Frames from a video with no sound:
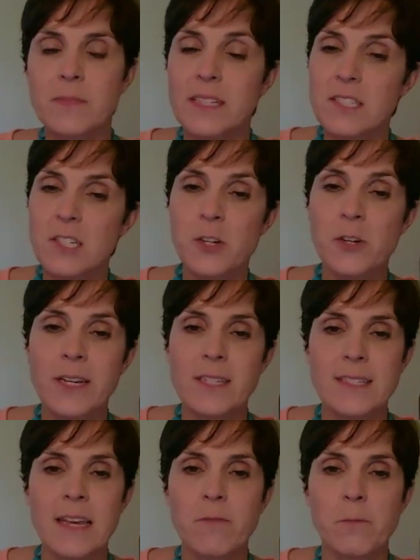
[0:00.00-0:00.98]
That's to create
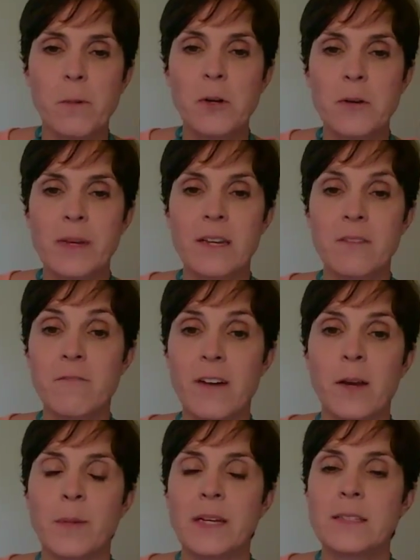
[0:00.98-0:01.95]
safe, welcoming
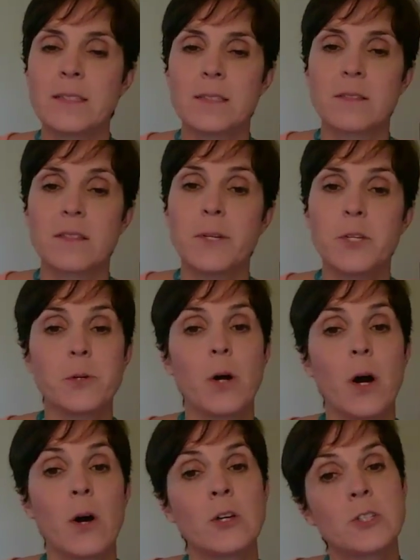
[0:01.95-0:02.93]
environments that we do
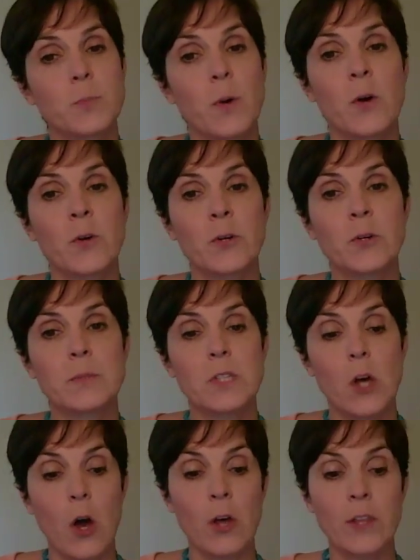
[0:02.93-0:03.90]
all small
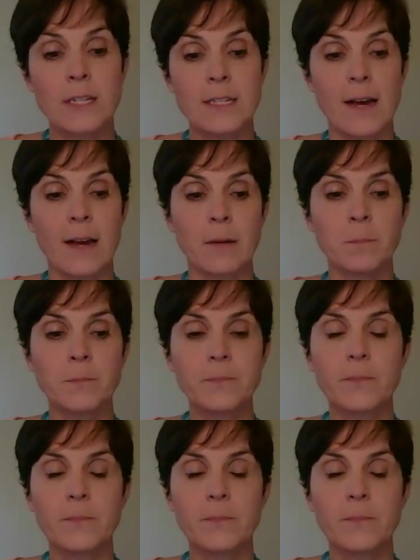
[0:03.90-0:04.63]
groups all the time